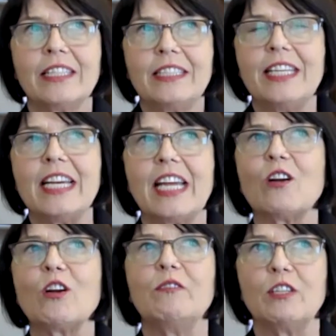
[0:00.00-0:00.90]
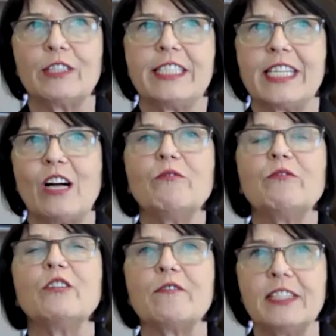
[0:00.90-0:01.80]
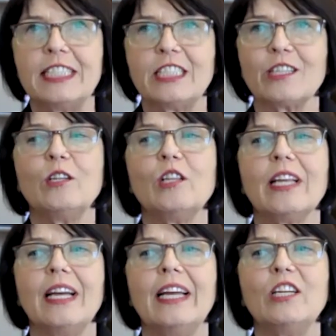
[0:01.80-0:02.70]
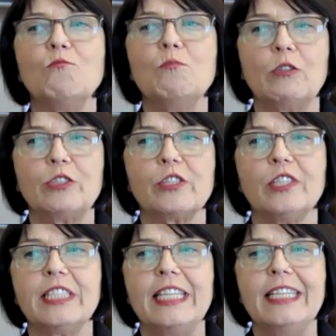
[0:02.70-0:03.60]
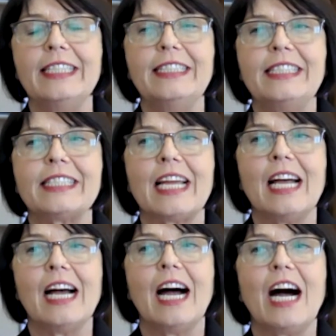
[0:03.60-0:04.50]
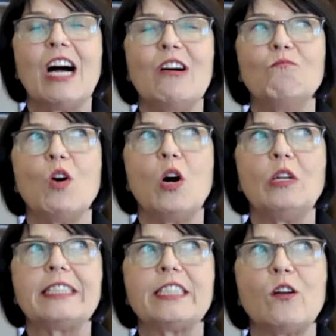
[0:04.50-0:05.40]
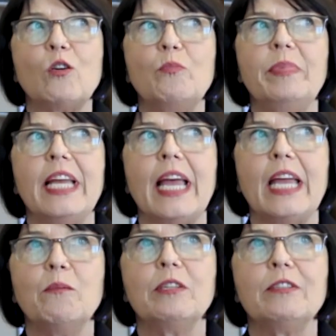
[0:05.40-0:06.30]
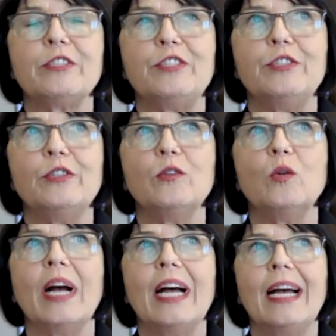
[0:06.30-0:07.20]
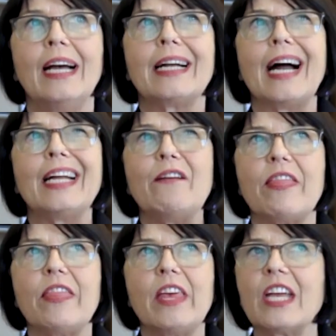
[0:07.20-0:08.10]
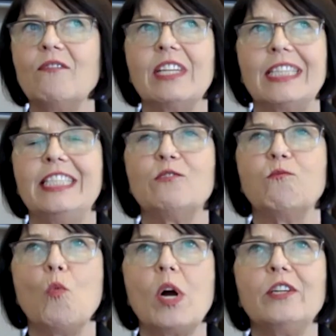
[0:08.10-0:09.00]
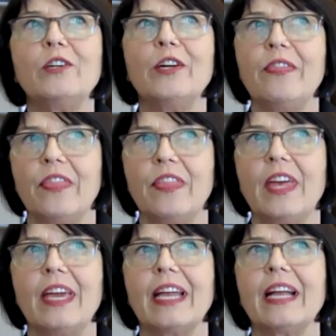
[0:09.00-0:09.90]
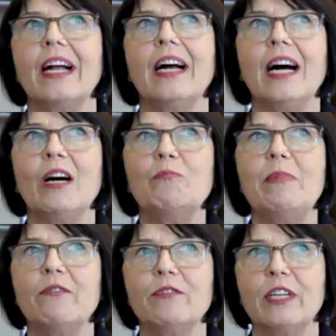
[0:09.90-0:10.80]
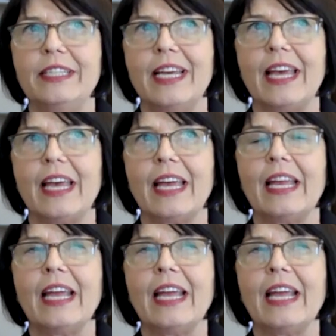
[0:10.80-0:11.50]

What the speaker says: take care of yourself, your physical and emotional needs. Also be able to kind of think of at least one good thing every day.